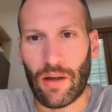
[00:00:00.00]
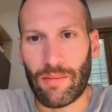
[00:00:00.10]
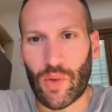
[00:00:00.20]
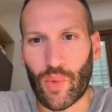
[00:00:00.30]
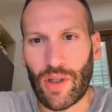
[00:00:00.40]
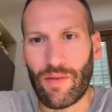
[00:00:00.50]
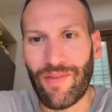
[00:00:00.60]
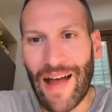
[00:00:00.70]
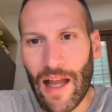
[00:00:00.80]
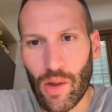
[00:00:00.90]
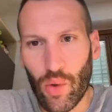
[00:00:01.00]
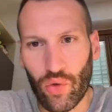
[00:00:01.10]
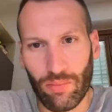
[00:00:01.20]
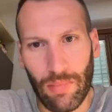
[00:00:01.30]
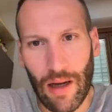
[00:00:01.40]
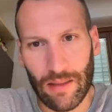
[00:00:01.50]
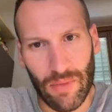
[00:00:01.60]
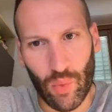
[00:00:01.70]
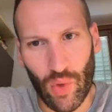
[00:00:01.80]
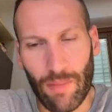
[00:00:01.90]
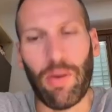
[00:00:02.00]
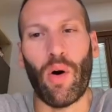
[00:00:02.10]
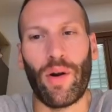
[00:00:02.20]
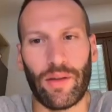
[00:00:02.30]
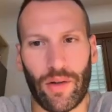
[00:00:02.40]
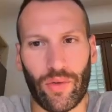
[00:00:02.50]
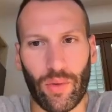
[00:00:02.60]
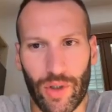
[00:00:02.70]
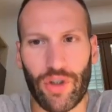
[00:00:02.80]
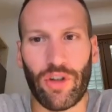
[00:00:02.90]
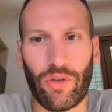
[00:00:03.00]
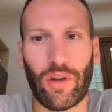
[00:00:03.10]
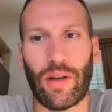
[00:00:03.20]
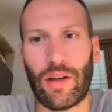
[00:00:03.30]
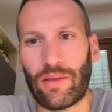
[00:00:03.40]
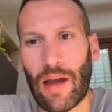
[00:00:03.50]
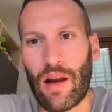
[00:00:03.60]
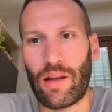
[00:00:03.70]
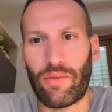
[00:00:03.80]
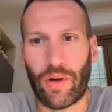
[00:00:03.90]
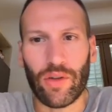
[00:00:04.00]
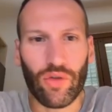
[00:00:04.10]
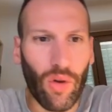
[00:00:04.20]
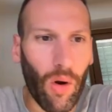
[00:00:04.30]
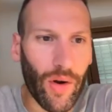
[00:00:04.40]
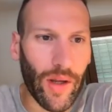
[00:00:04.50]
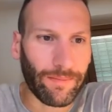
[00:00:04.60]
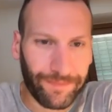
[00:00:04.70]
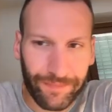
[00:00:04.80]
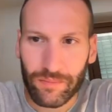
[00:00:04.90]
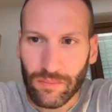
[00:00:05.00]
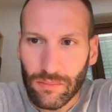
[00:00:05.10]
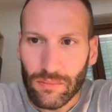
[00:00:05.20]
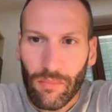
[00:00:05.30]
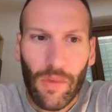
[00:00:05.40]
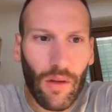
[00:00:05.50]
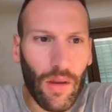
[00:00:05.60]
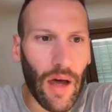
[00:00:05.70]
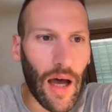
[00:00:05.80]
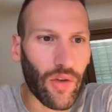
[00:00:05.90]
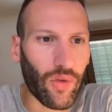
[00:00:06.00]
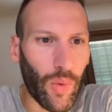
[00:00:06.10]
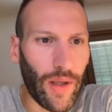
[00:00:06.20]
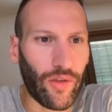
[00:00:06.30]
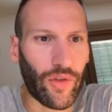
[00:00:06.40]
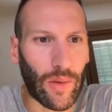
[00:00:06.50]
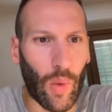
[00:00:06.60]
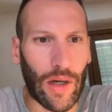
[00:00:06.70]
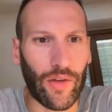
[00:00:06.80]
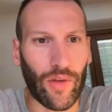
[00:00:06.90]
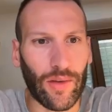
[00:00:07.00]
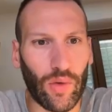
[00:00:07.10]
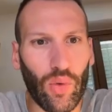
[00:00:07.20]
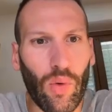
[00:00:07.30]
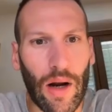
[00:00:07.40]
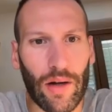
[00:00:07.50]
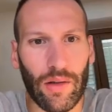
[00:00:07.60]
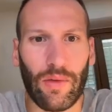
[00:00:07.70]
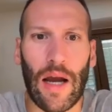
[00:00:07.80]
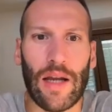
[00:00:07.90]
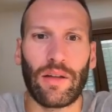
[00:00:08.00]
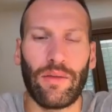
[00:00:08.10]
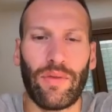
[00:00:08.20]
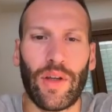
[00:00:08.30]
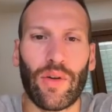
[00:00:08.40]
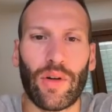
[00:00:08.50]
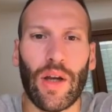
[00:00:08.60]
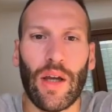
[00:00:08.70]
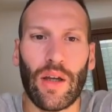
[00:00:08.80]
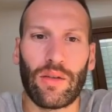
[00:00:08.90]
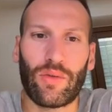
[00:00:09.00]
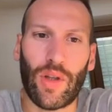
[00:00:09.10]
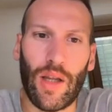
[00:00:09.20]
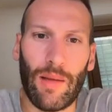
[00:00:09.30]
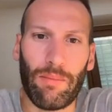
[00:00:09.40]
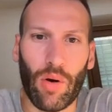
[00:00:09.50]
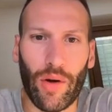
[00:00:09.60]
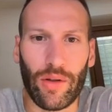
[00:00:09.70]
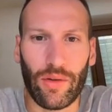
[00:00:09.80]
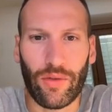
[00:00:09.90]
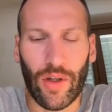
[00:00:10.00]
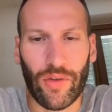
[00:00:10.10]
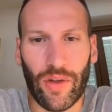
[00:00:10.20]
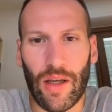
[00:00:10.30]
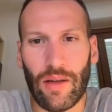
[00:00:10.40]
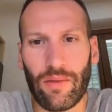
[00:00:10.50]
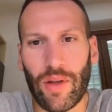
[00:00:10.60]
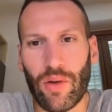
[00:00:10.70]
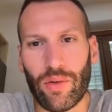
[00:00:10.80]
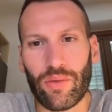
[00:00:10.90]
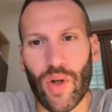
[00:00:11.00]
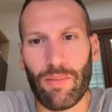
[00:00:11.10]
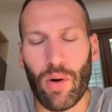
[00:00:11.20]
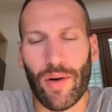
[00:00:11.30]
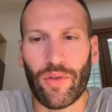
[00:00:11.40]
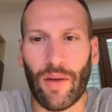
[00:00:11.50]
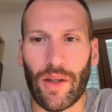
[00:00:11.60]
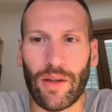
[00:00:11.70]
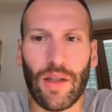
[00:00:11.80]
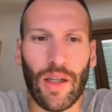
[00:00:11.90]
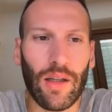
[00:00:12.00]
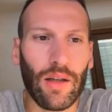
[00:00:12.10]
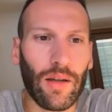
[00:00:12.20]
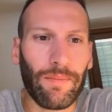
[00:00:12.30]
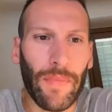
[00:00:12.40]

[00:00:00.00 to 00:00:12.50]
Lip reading: between the values, but between the pointers, which is an entirely different story. Thus, with Z1 and Z2 are defined in figure 3.16 and figure 3.17.